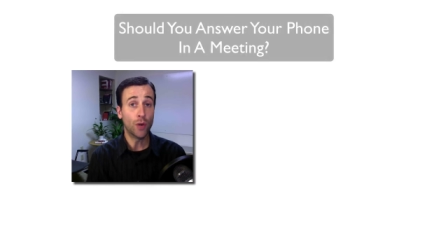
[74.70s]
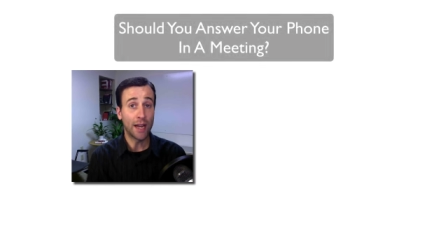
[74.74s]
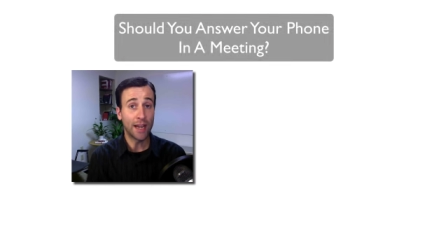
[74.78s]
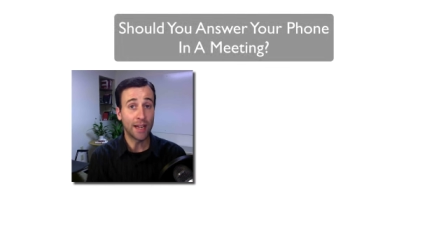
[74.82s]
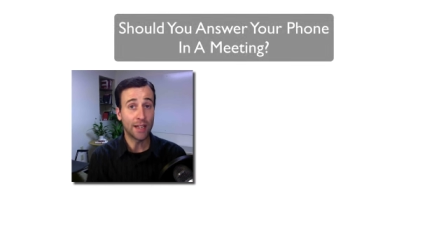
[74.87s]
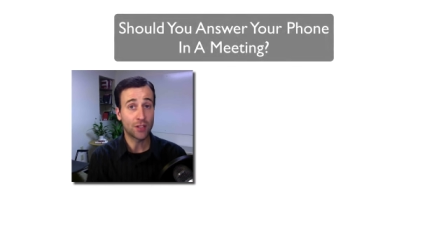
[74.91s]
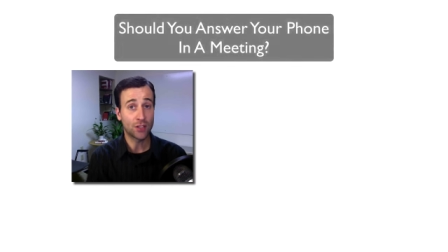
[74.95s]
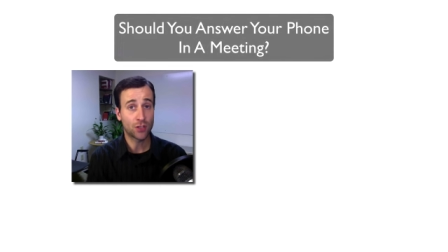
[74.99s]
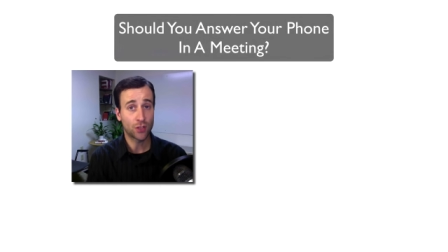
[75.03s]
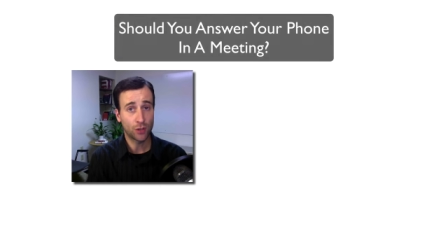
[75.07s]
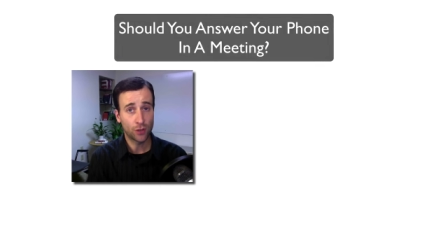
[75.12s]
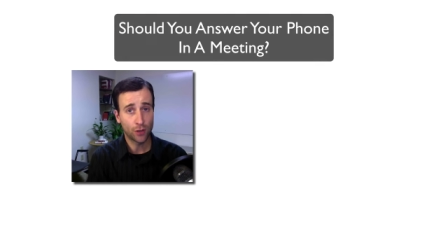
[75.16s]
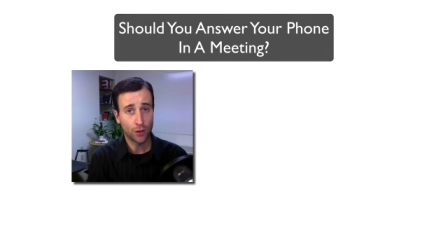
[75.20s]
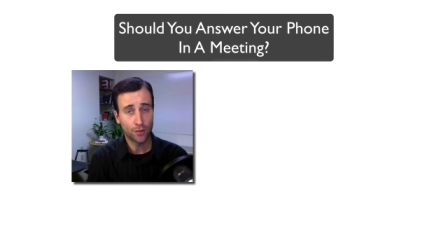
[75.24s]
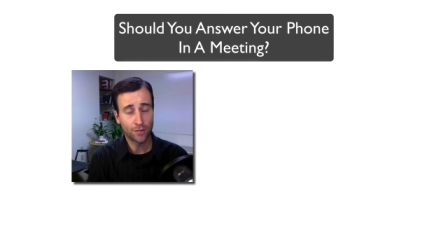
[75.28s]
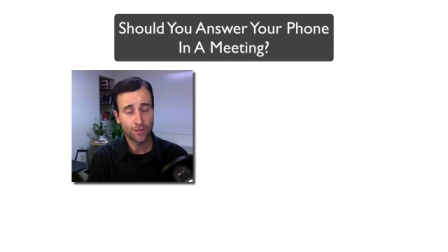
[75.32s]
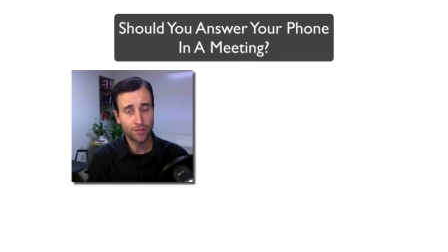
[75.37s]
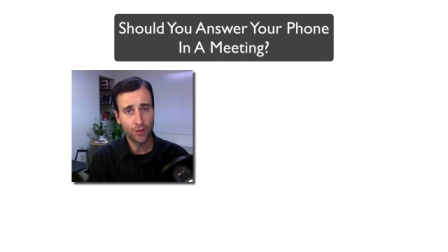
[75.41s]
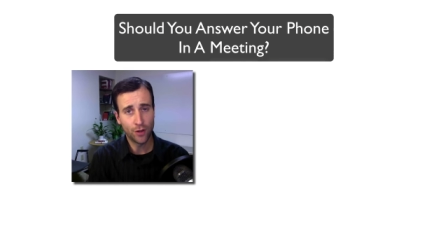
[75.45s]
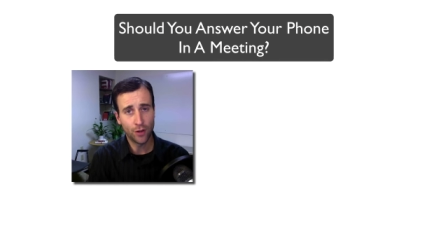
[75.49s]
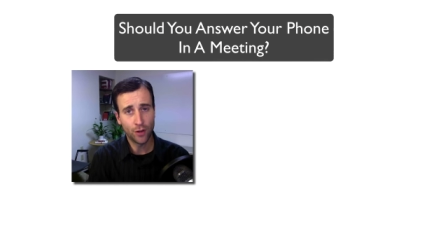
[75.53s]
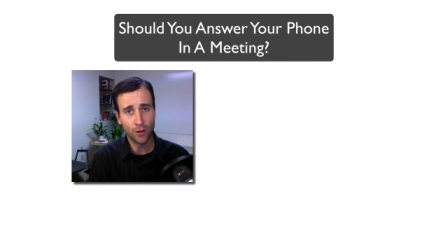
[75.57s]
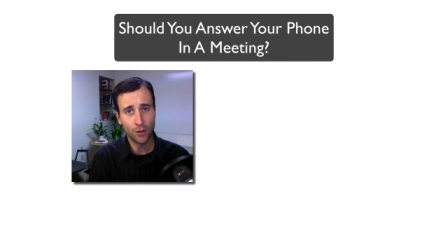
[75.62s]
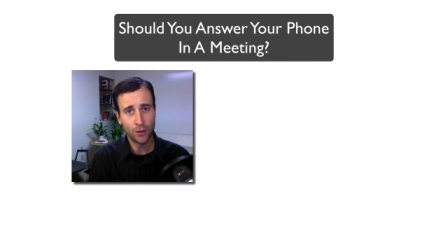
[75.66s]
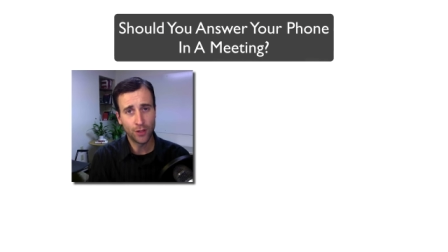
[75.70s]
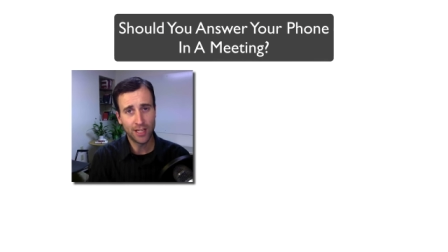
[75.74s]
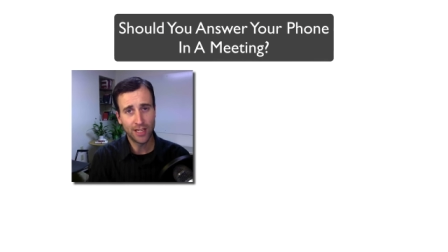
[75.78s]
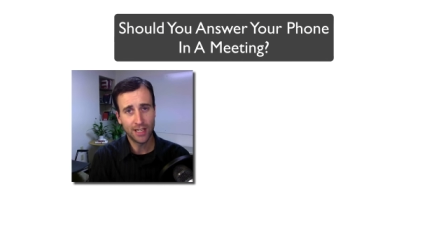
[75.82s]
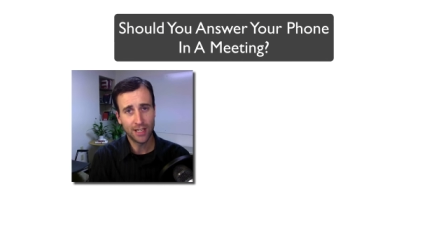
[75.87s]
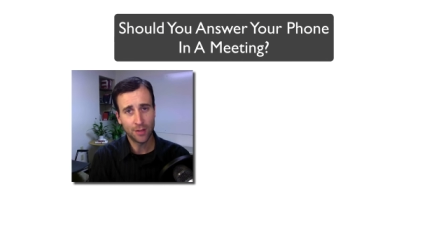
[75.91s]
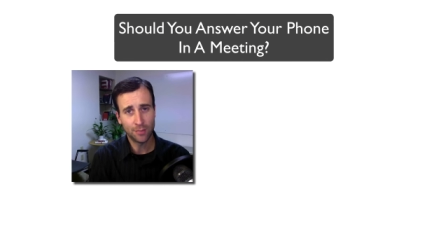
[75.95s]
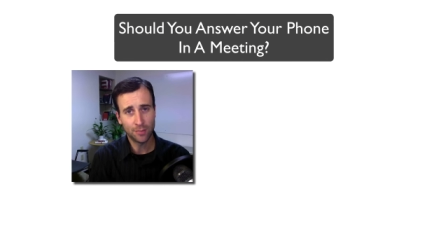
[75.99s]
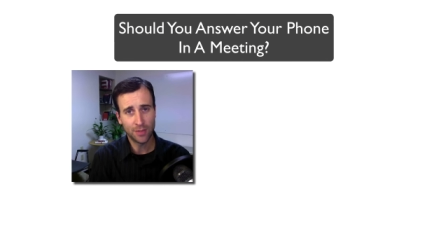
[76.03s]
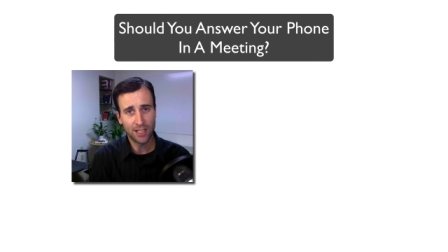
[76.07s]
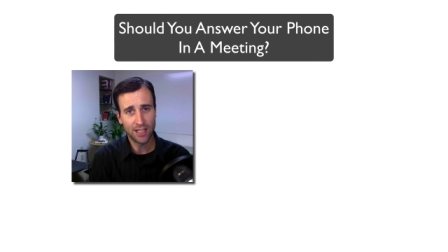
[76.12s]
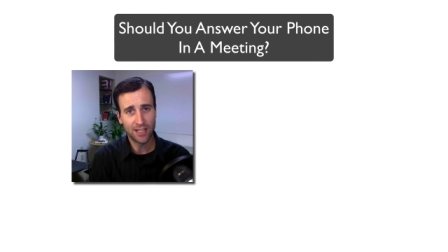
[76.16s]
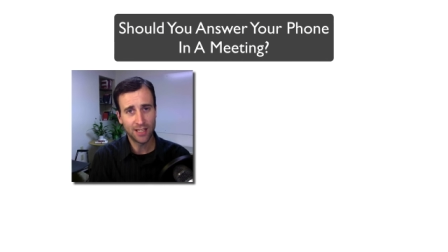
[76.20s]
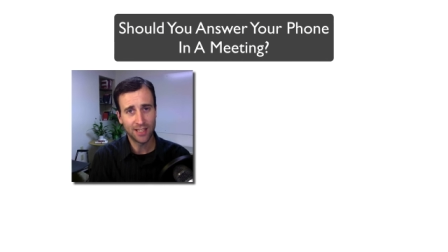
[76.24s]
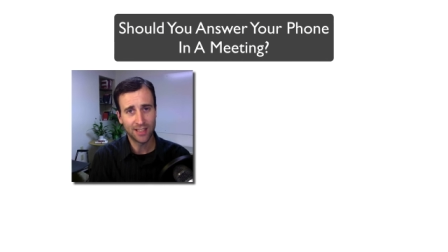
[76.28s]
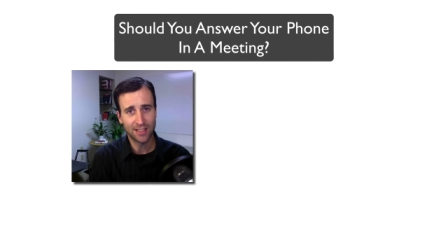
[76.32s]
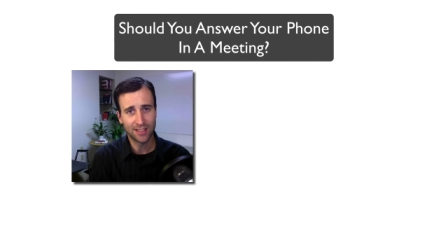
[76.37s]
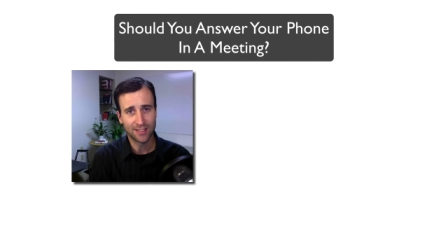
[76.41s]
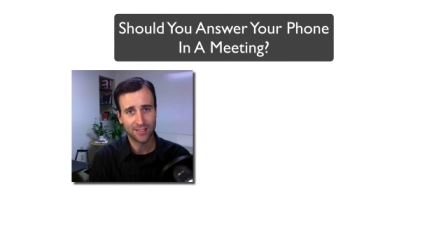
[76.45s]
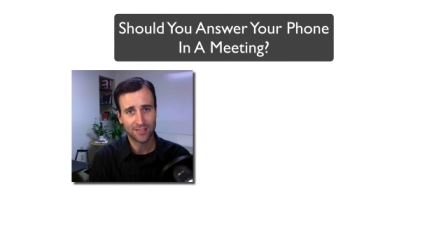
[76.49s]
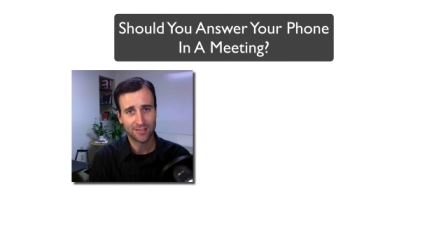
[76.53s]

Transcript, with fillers: answer your phone in a meeting?